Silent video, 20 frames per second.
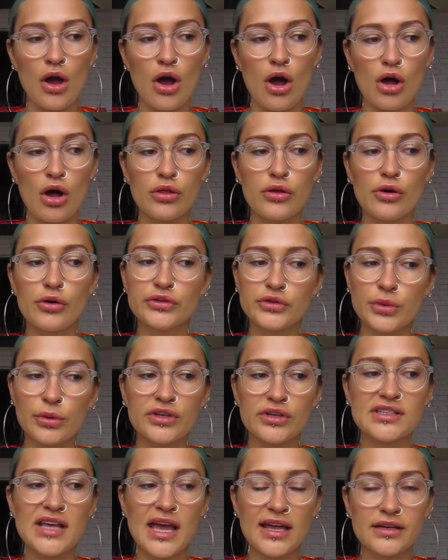Although
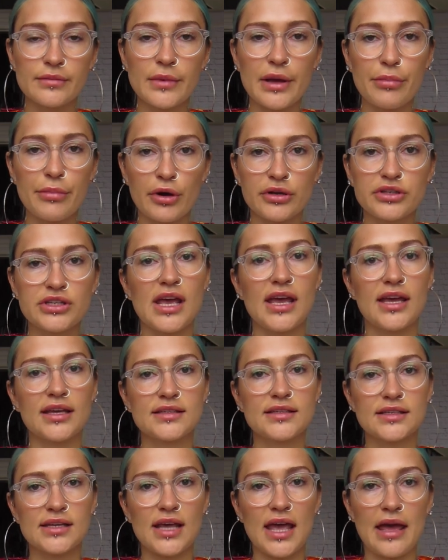towards the end of my
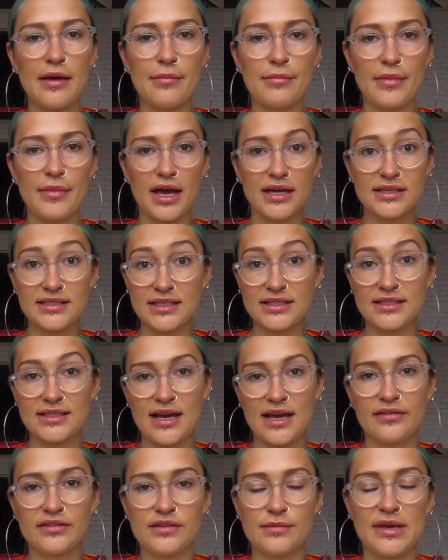project, I did
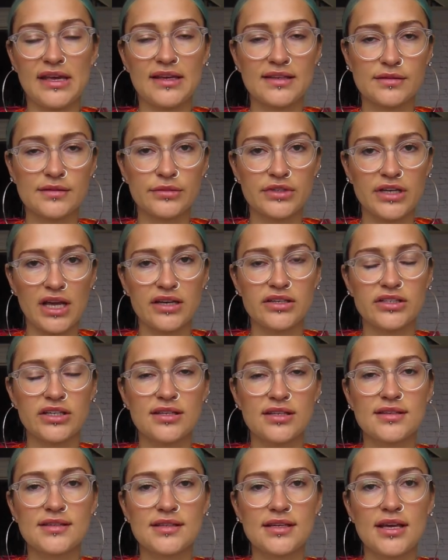have to make some
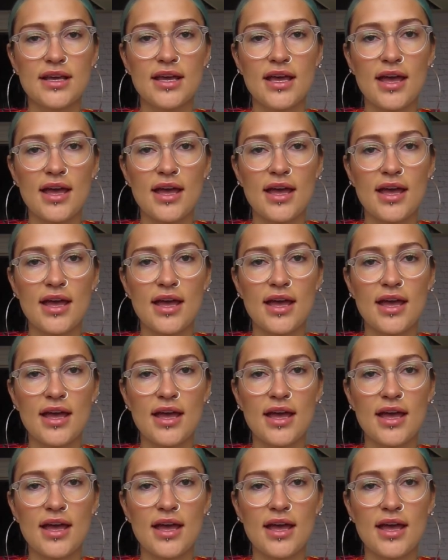changes.